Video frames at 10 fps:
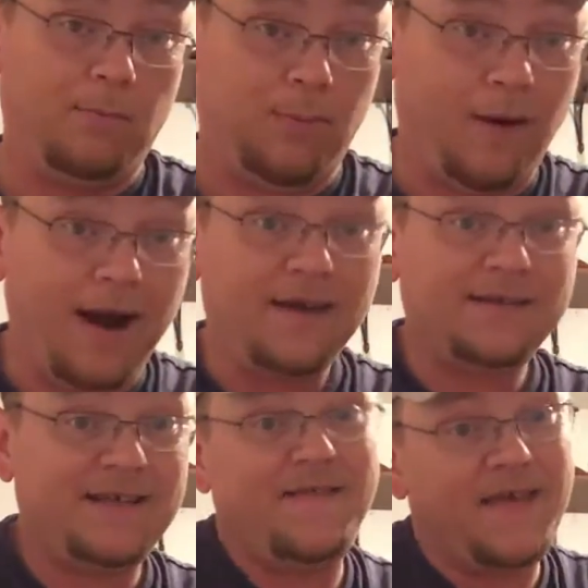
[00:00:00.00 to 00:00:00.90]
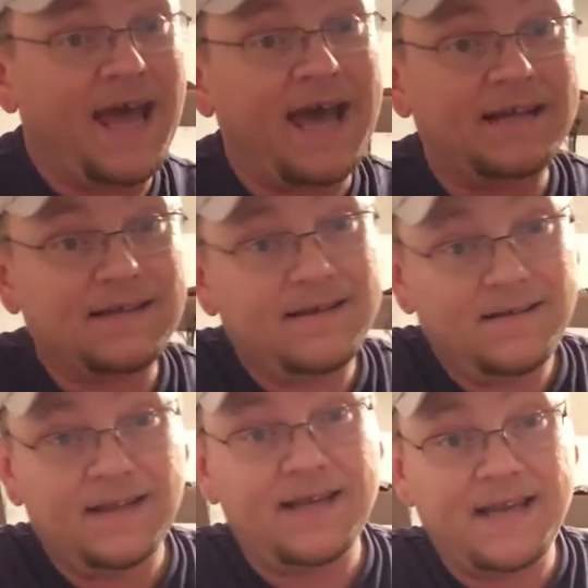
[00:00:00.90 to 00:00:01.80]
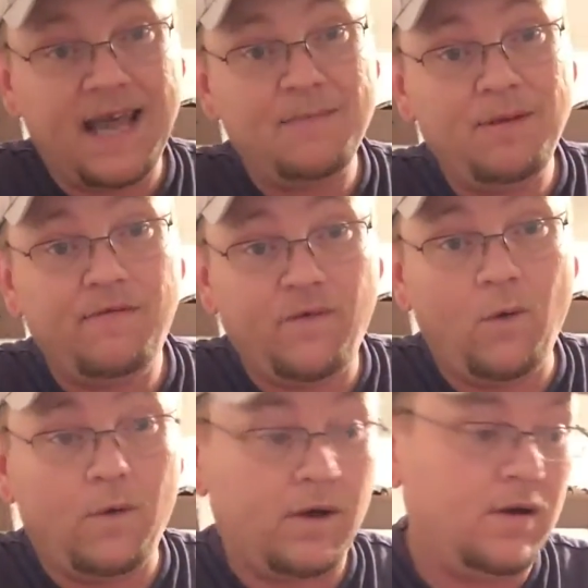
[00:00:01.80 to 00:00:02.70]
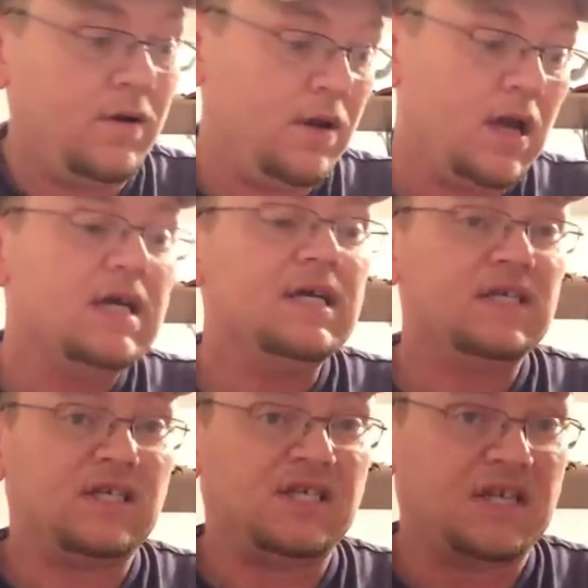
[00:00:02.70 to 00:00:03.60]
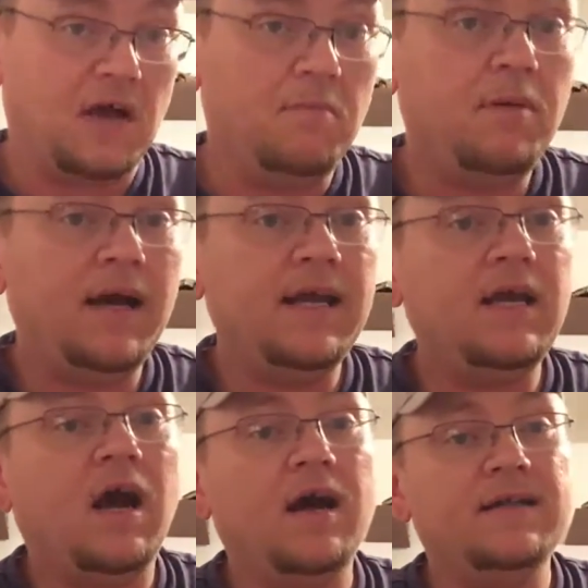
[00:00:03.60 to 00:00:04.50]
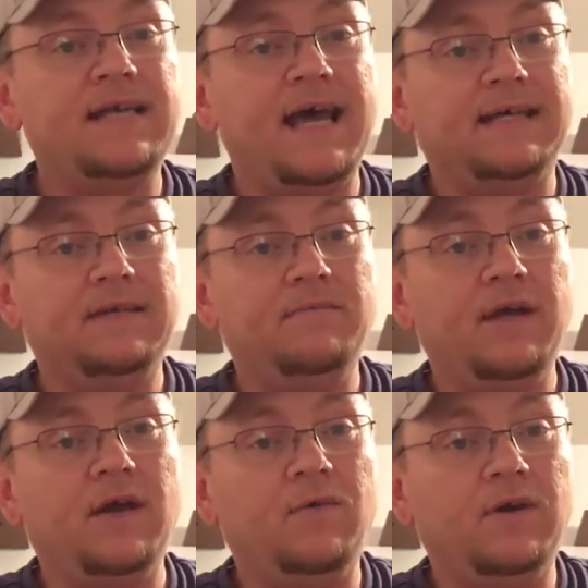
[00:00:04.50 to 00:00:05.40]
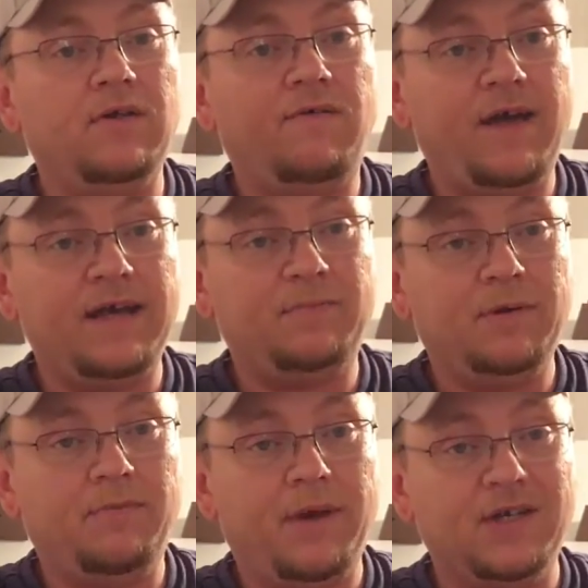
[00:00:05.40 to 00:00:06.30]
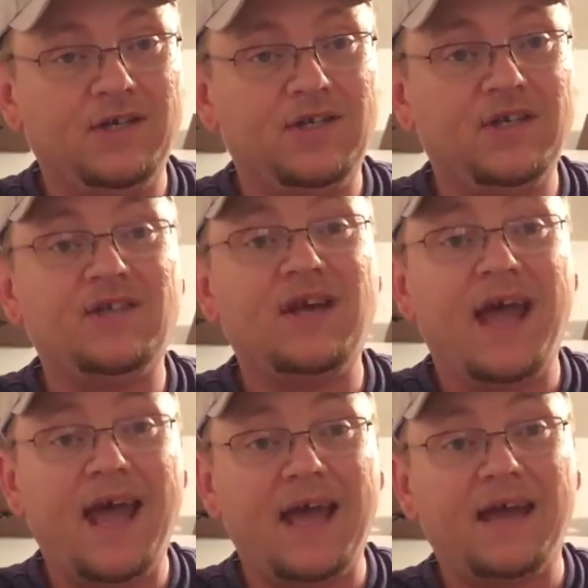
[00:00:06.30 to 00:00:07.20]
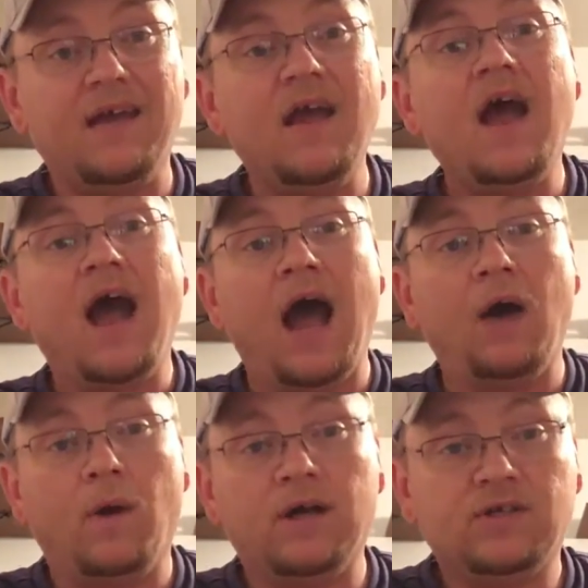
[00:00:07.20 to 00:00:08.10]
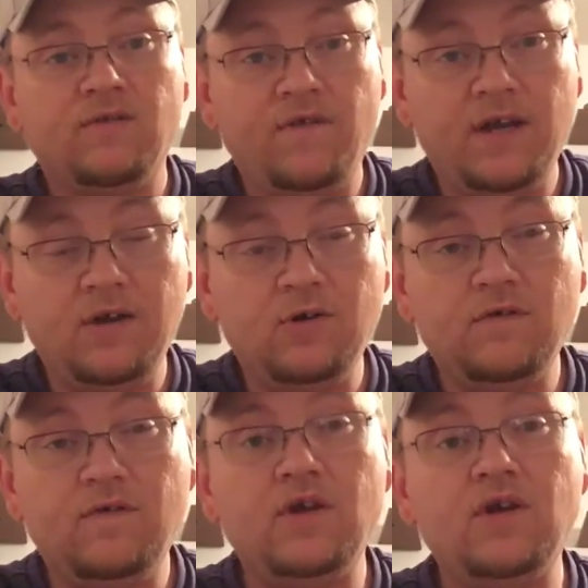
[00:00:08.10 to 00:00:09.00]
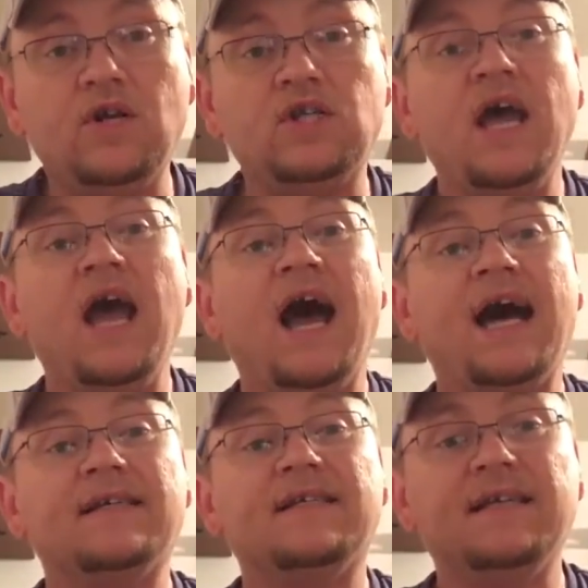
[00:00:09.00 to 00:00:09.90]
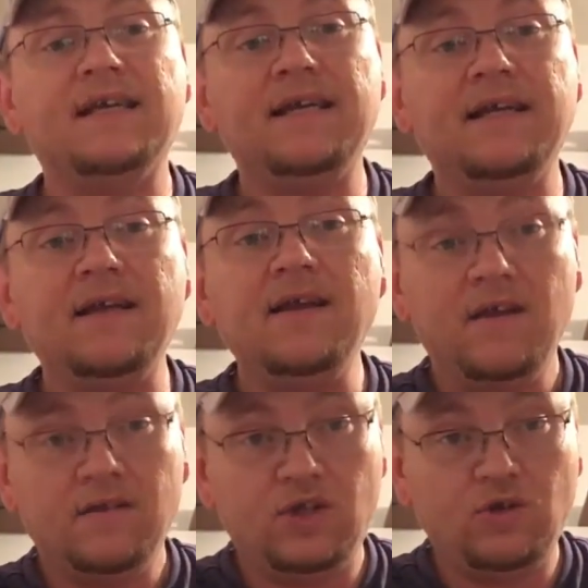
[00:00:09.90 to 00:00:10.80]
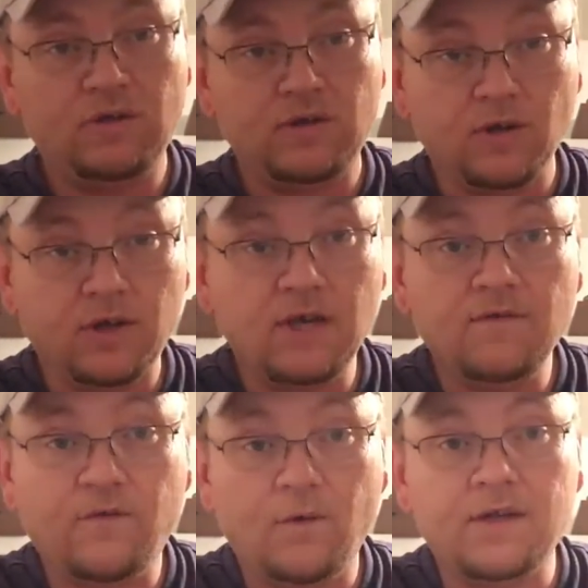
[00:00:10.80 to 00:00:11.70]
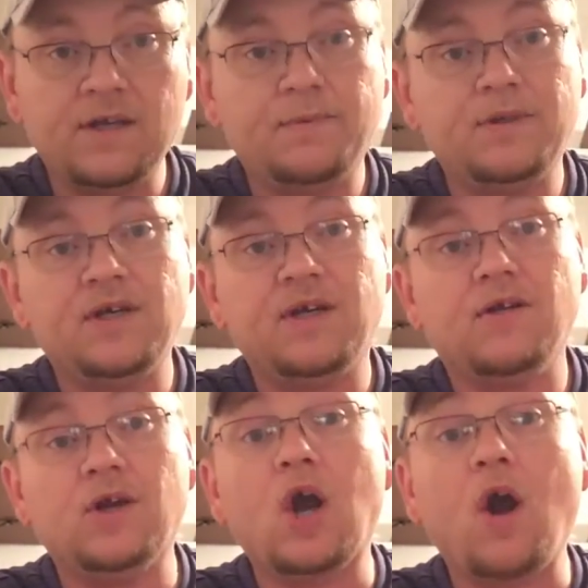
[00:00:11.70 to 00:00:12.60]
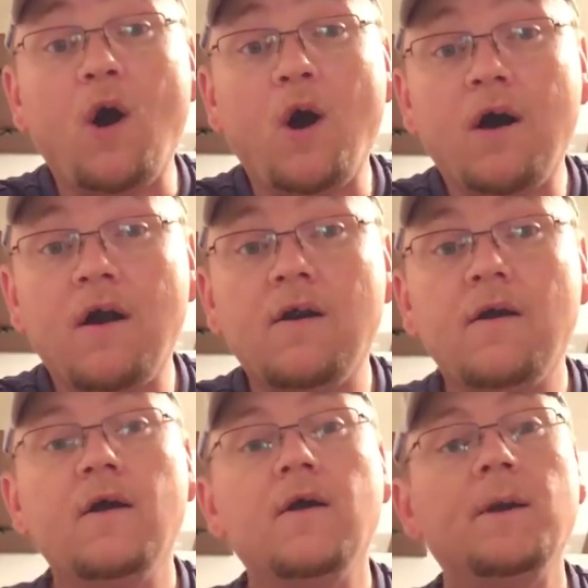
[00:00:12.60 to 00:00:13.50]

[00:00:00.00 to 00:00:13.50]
Prior to that, the day before, somebody contacted me on one of the Facebook pages and said, hey, I watched a video of yours. I seen that you was looking for this particular car.